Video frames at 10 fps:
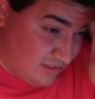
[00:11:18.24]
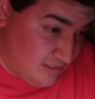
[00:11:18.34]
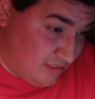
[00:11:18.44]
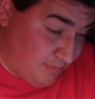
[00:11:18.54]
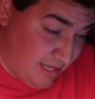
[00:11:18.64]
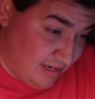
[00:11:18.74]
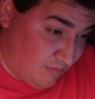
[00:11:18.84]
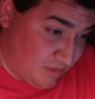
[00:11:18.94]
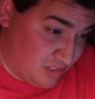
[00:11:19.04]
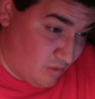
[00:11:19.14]
depending on
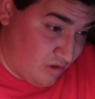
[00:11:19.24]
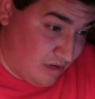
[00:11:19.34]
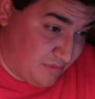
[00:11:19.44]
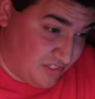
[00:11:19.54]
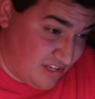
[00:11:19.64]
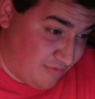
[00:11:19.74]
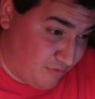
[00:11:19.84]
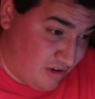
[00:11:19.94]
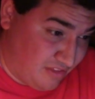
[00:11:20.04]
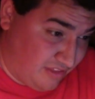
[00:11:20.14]
what's going on with
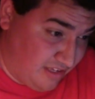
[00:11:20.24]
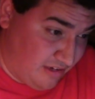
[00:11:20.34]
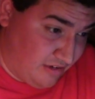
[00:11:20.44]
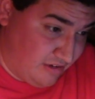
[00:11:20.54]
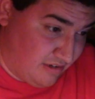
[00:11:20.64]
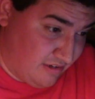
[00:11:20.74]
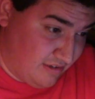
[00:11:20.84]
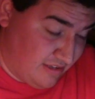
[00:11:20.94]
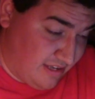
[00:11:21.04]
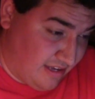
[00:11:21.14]
Sephiroth here,
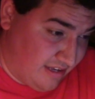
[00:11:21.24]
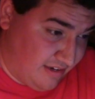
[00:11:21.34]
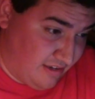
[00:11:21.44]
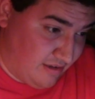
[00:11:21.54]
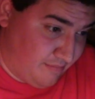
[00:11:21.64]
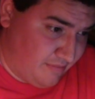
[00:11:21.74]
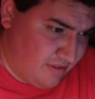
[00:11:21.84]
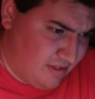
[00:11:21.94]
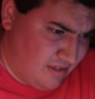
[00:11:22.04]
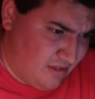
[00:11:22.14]
and
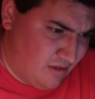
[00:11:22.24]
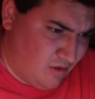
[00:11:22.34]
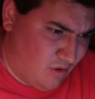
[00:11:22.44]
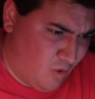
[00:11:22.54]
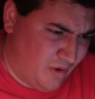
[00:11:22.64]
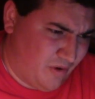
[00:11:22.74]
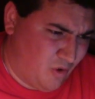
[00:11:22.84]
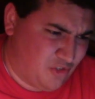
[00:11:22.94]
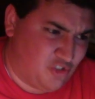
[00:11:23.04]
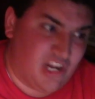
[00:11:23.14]

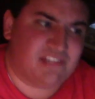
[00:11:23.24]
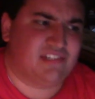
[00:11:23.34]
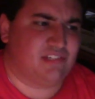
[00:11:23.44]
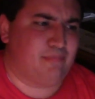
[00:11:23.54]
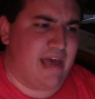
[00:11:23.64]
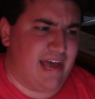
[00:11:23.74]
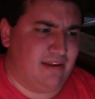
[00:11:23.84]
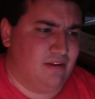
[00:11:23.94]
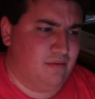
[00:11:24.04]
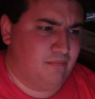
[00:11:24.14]
or just as
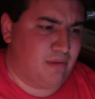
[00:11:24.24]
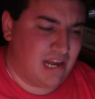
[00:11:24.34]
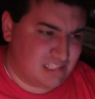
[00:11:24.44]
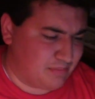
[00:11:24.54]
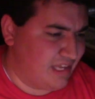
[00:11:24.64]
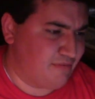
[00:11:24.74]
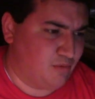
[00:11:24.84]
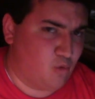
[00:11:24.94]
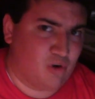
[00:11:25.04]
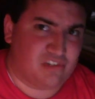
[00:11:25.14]
bad, possibly
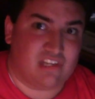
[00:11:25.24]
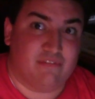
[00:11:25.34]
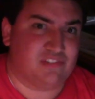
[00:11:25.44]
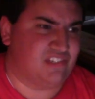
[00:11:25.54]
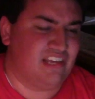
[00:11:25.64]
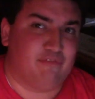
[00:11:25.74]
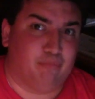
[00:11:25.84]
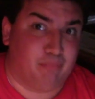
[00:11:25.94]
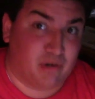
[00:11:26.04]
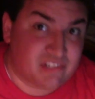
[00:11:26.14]
even worse, if
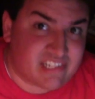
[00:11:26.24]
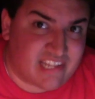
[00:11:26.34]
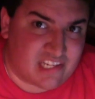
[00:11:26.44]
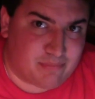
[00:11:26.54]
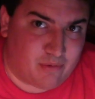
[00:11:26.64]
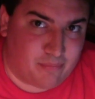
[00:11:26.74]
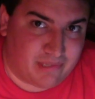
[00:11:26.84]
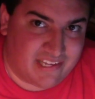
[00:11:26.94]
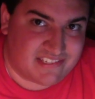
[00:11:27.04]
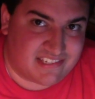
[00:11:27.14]
Steve Burton has been
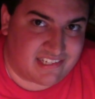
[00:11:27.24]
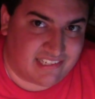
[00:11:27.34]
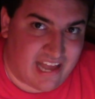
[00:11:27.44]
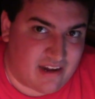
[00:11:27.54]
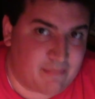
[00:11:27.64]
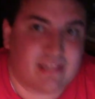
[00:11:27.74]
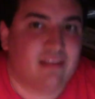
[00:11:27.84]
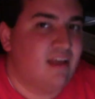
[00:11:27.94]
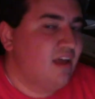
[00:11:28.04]
replaced as Cloud. I mean,